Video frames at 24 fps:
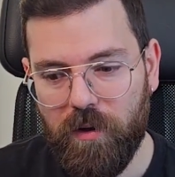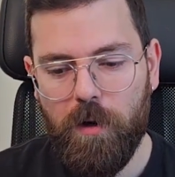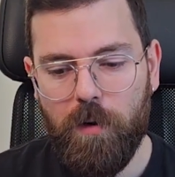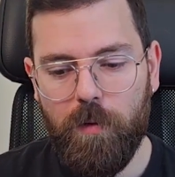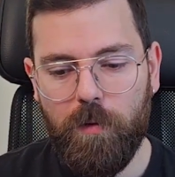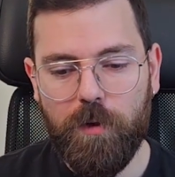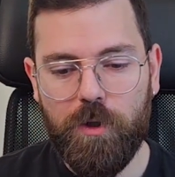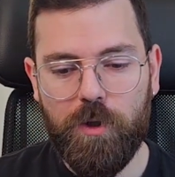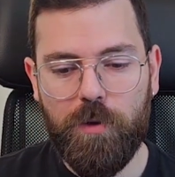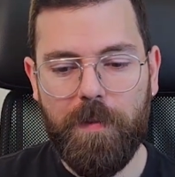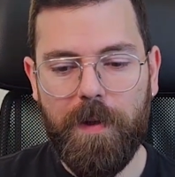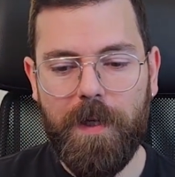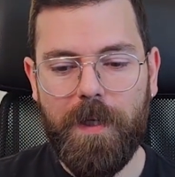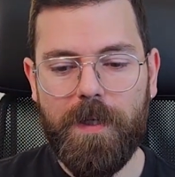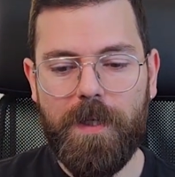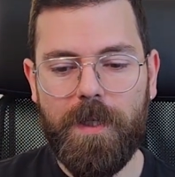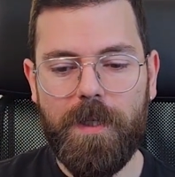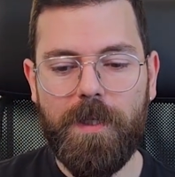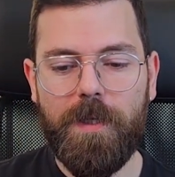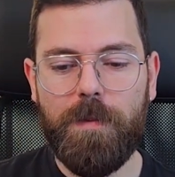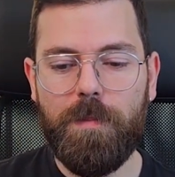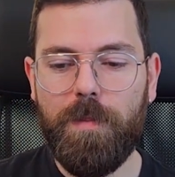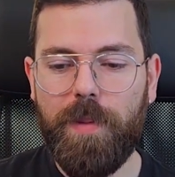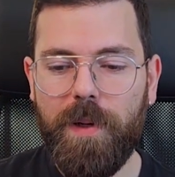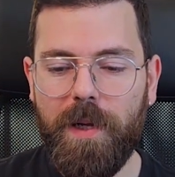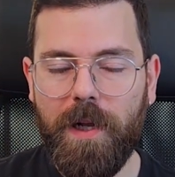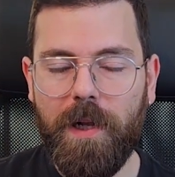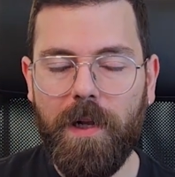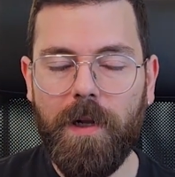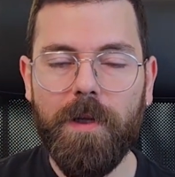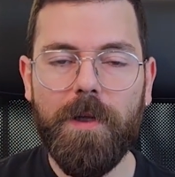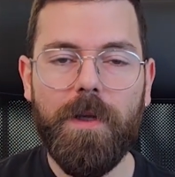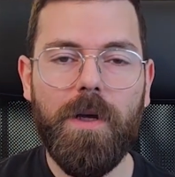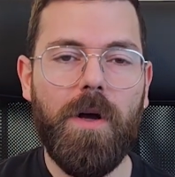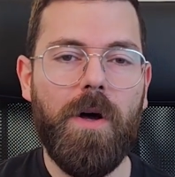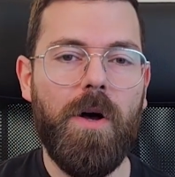which means it's
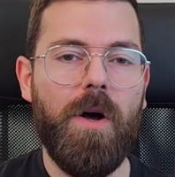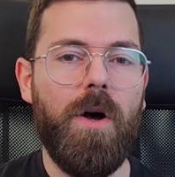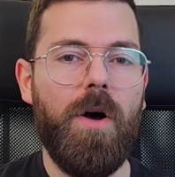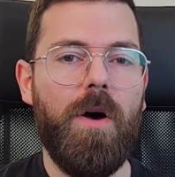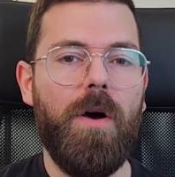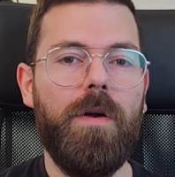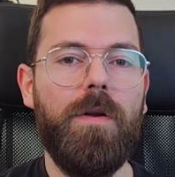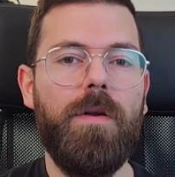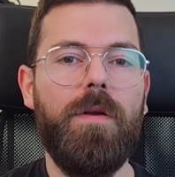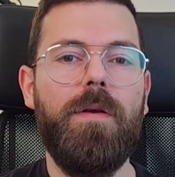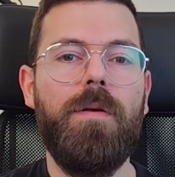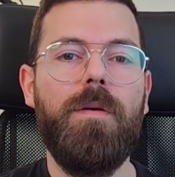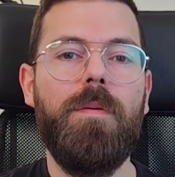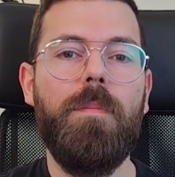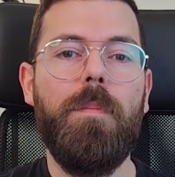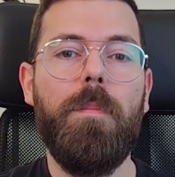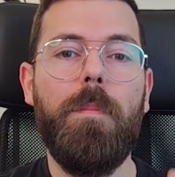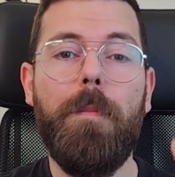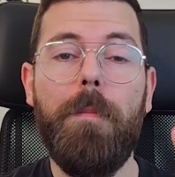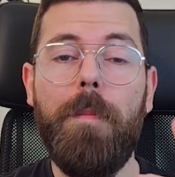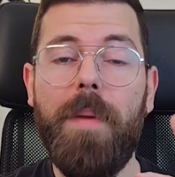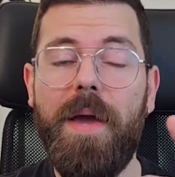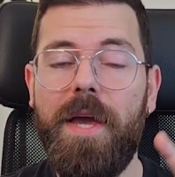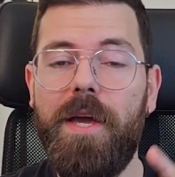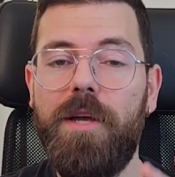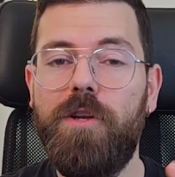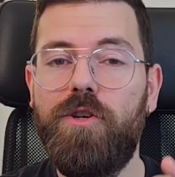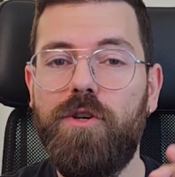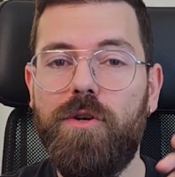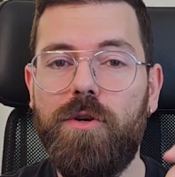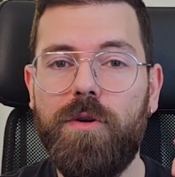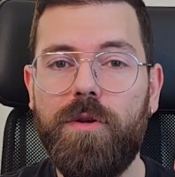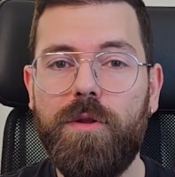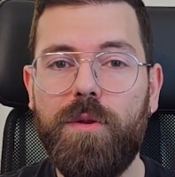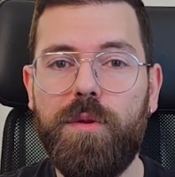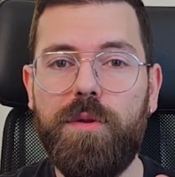built on
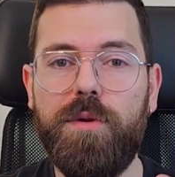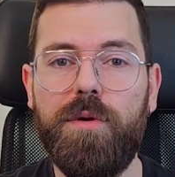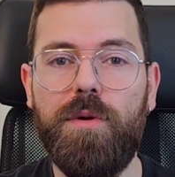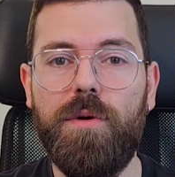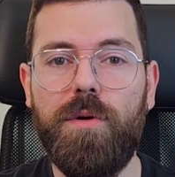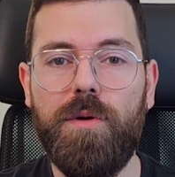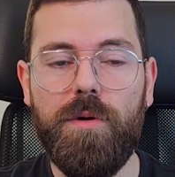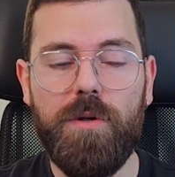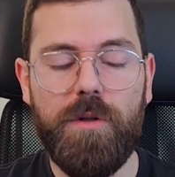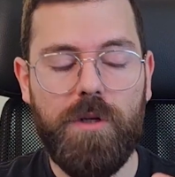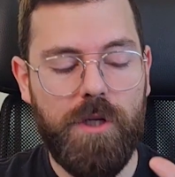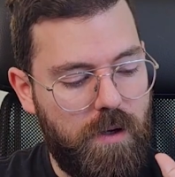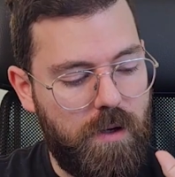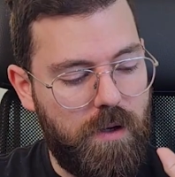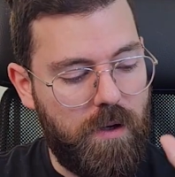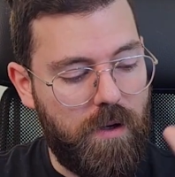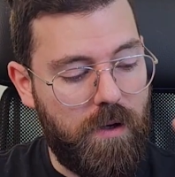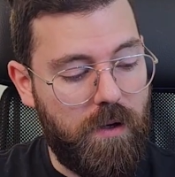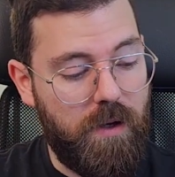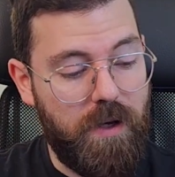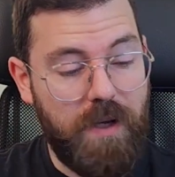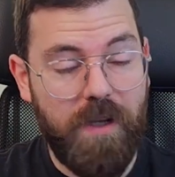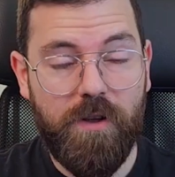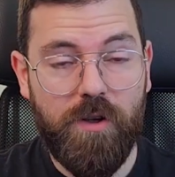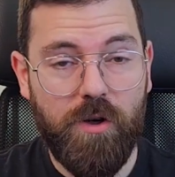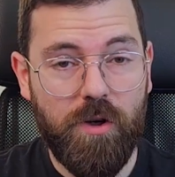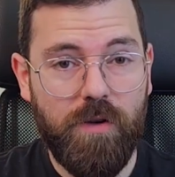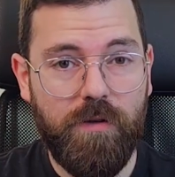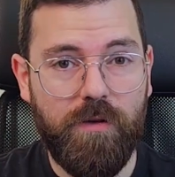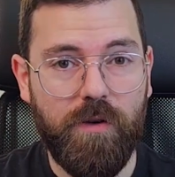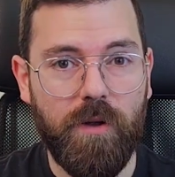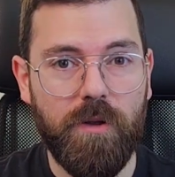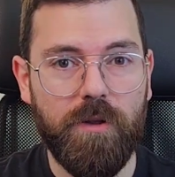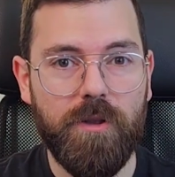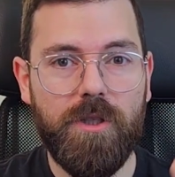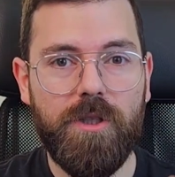major third
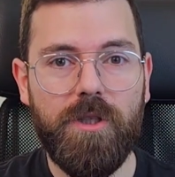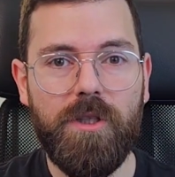intervals.